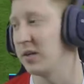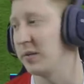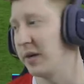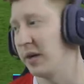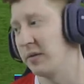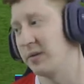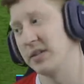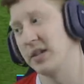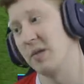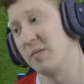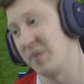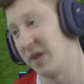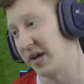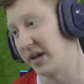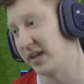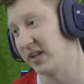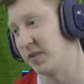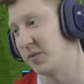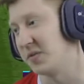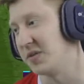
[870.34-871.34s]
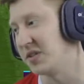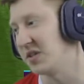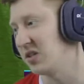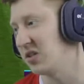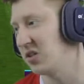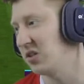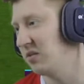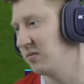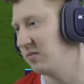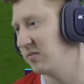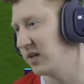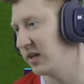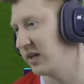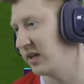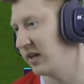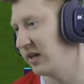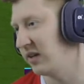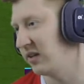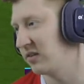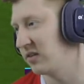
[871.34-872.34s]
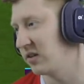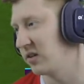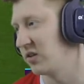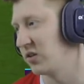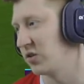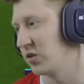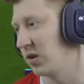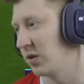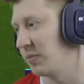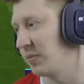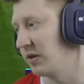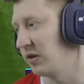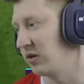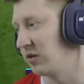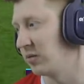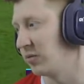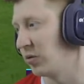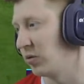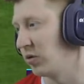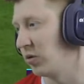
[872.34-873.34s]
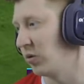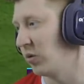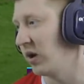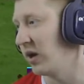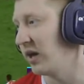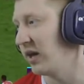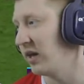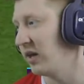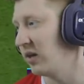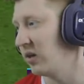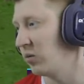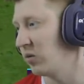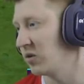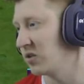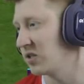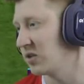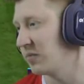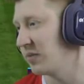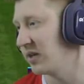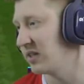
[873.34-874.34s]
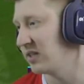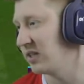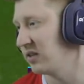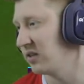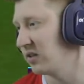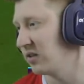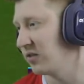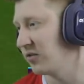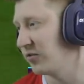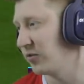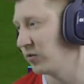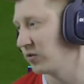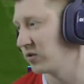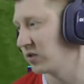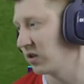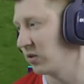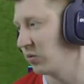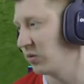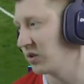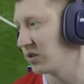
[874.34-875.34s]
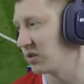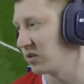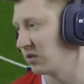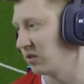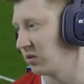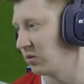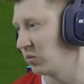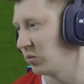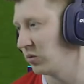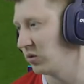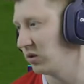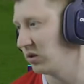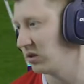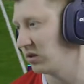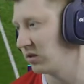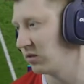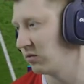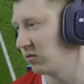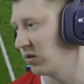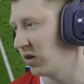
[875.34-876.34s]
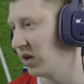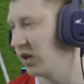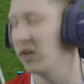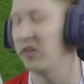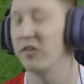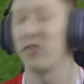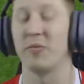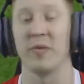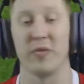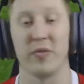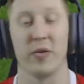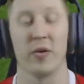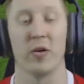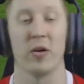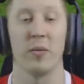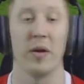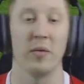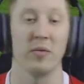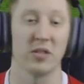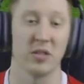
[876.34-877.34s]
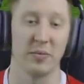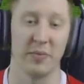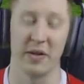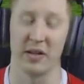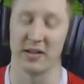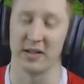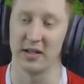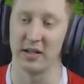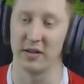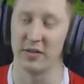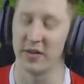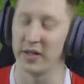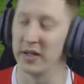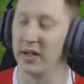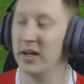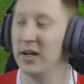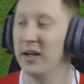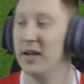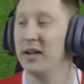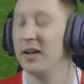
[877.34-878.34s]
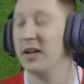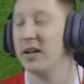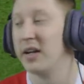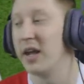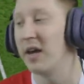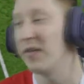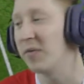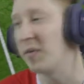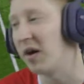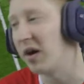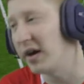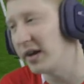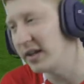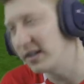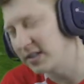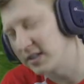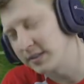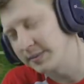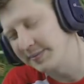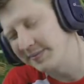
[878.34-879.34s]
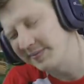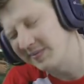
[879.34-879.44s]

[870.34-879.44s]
are going to be able to get back into position. And as I build the ball away, what's the betting that the full-time whistle will arrive before I'm able to build anything? Never mind.